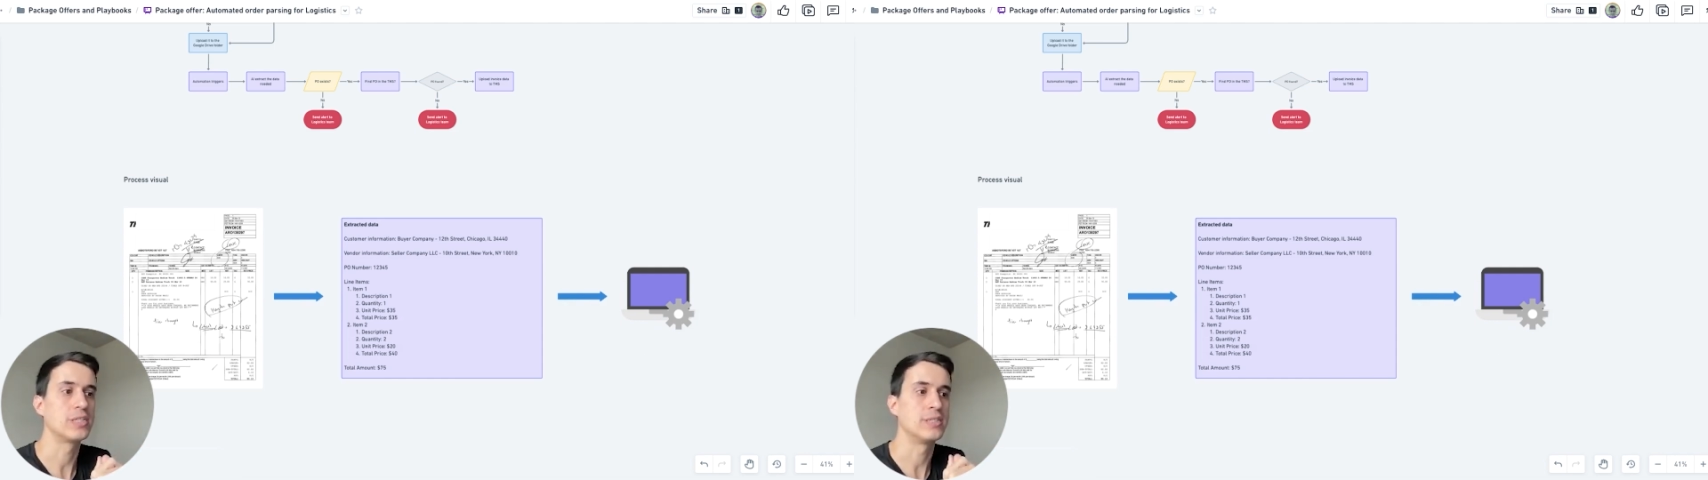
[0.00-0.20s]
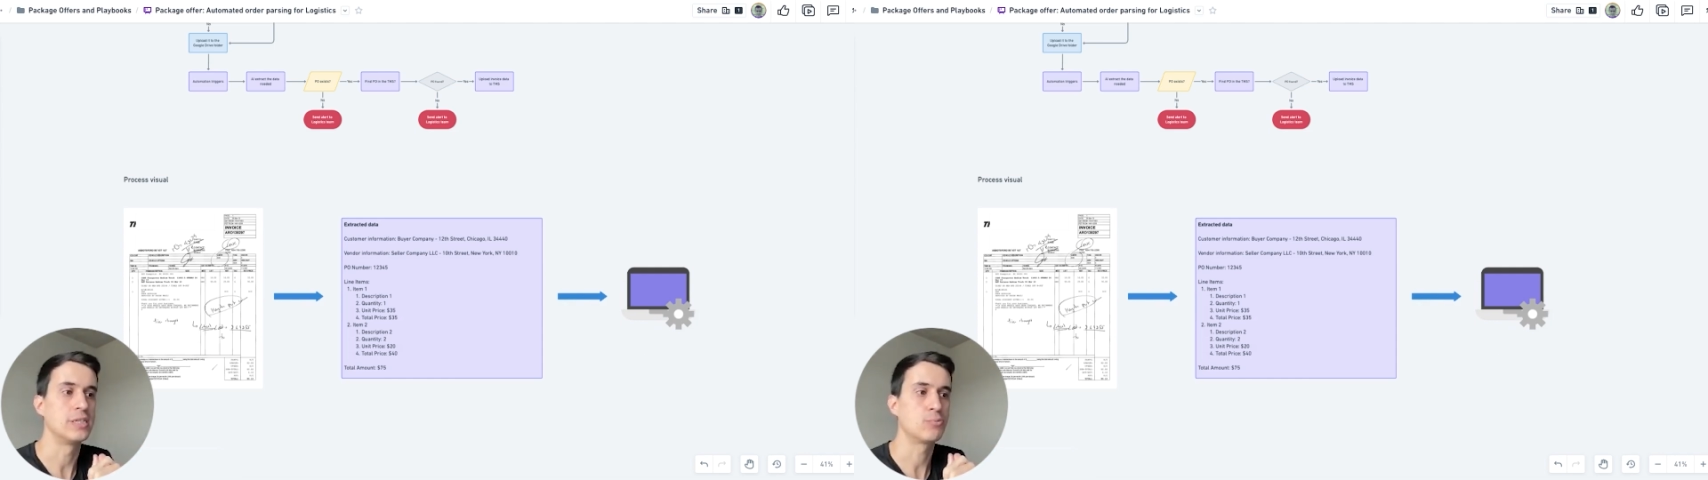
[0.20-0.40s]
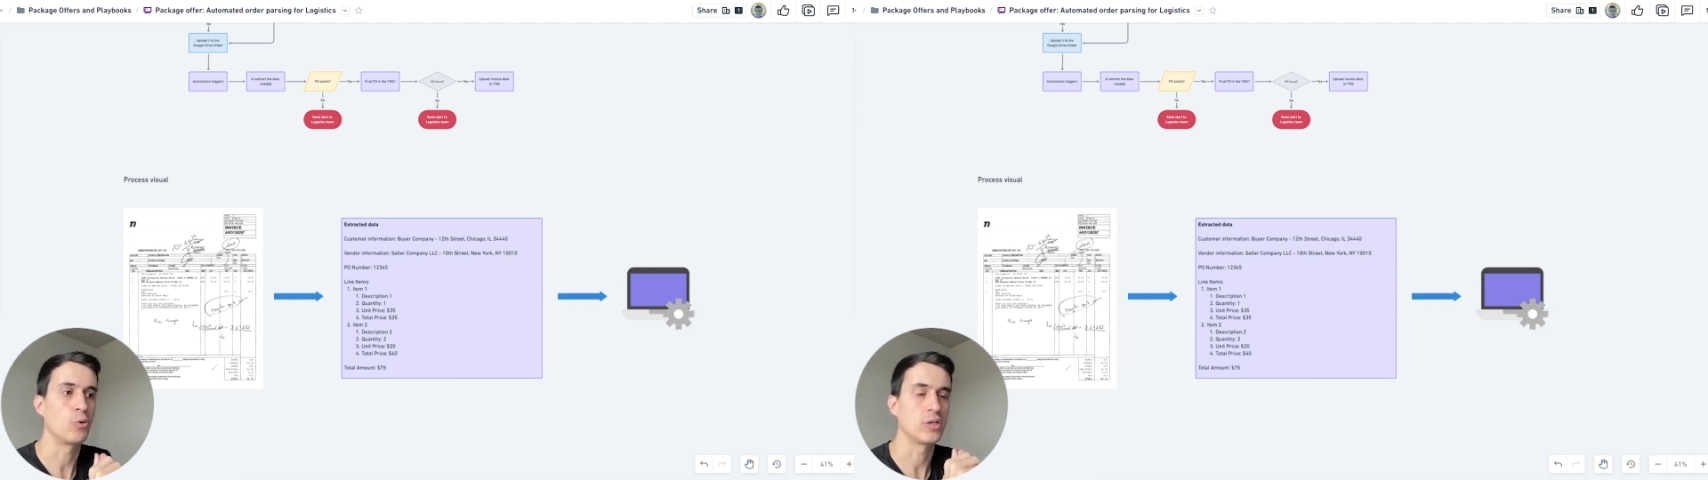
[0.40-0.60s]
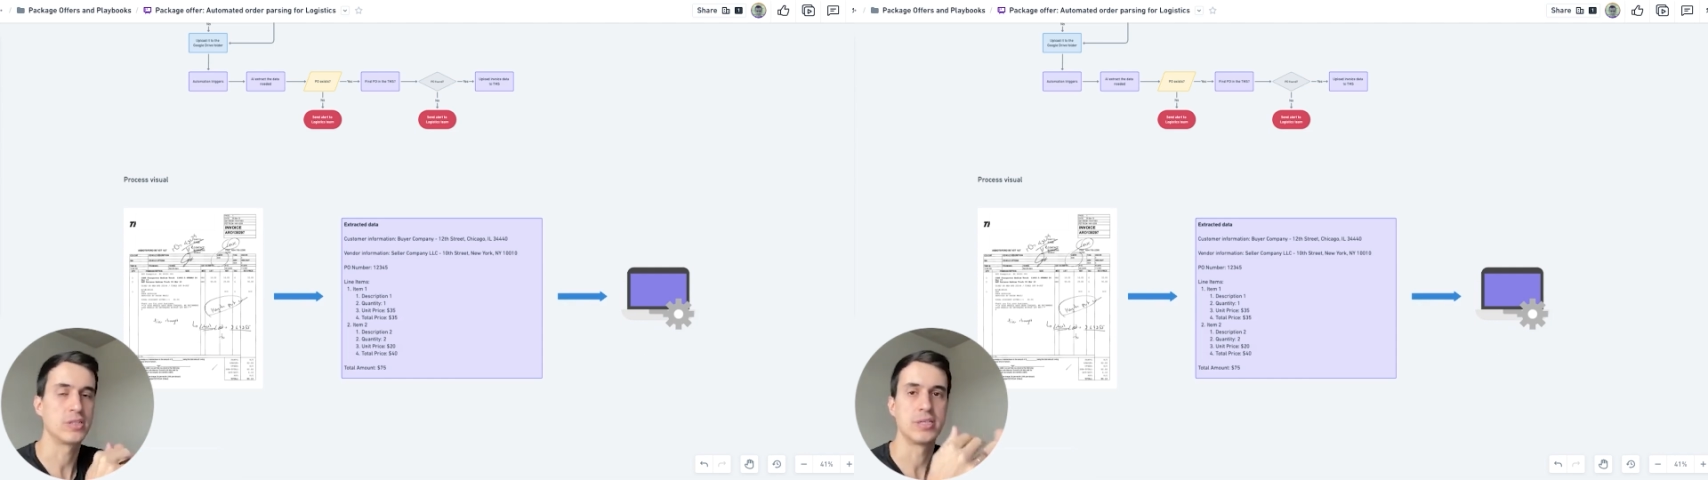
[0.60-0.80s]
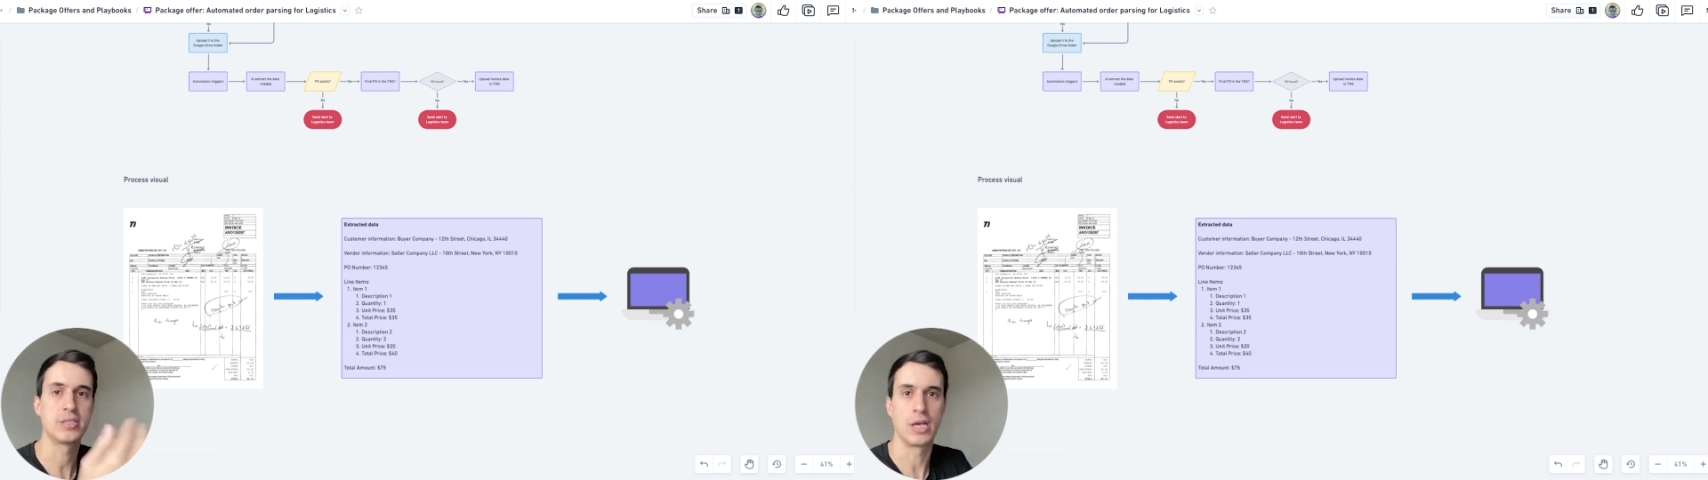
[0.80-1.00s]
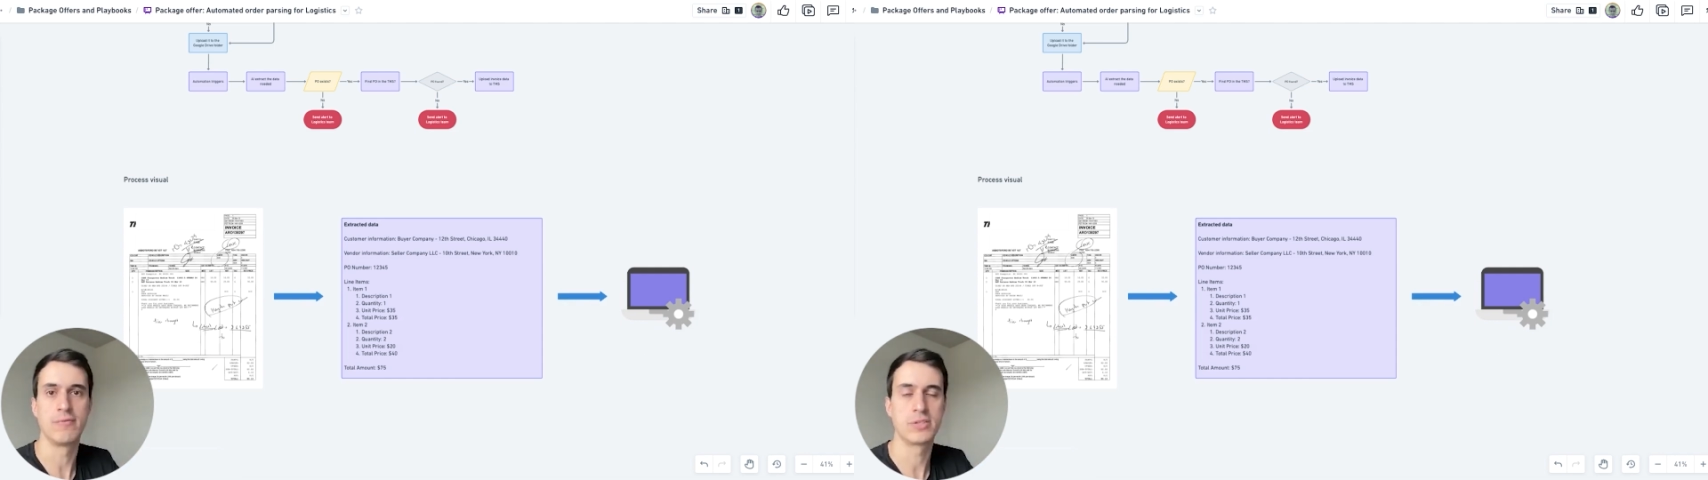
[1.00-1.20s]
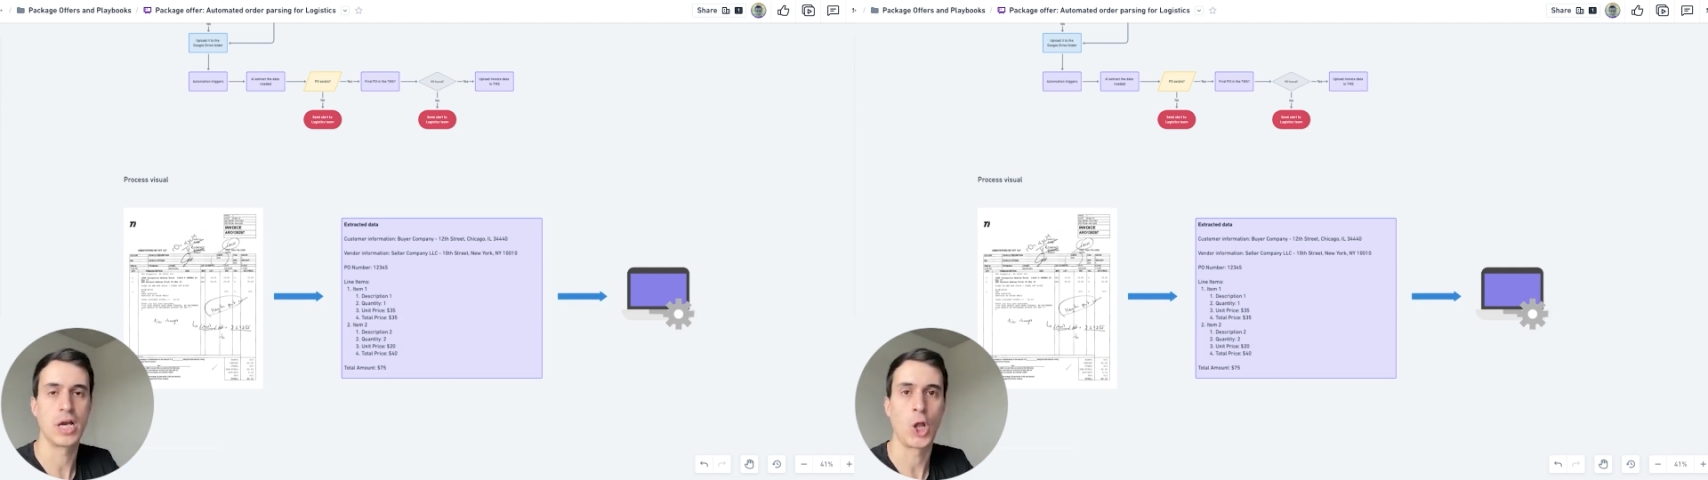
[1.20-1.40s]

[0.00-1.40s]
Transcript: this process saves